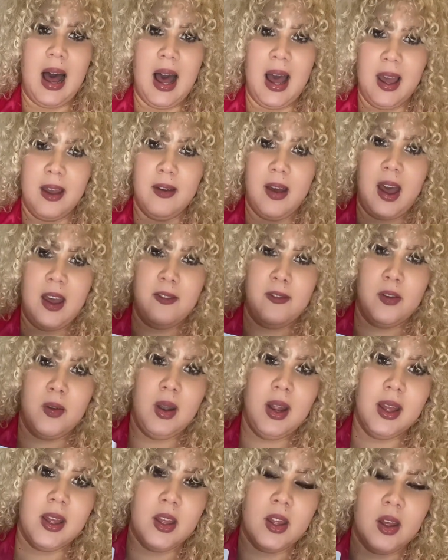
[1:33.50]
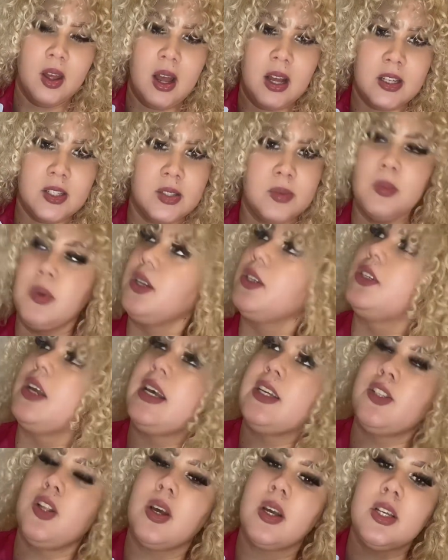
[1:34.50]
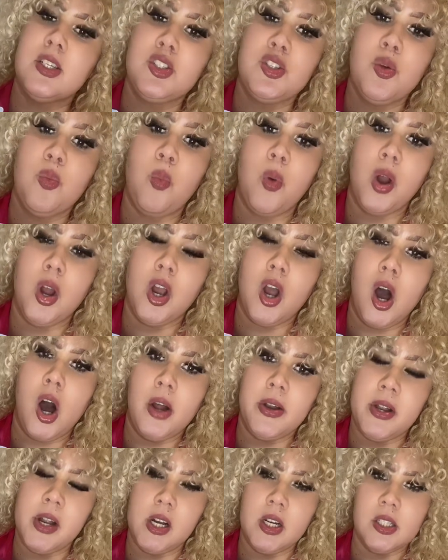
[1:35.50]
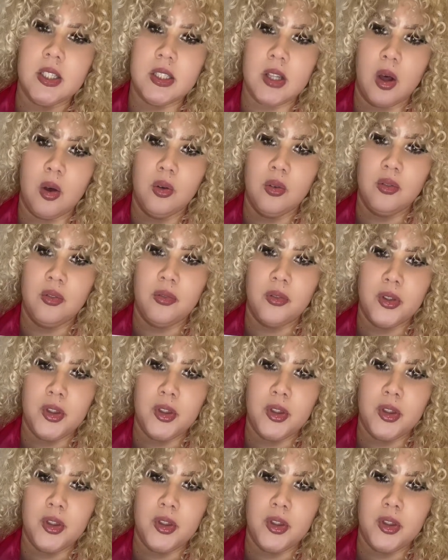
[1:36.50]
I, I feel like as much as long as you work on yourself,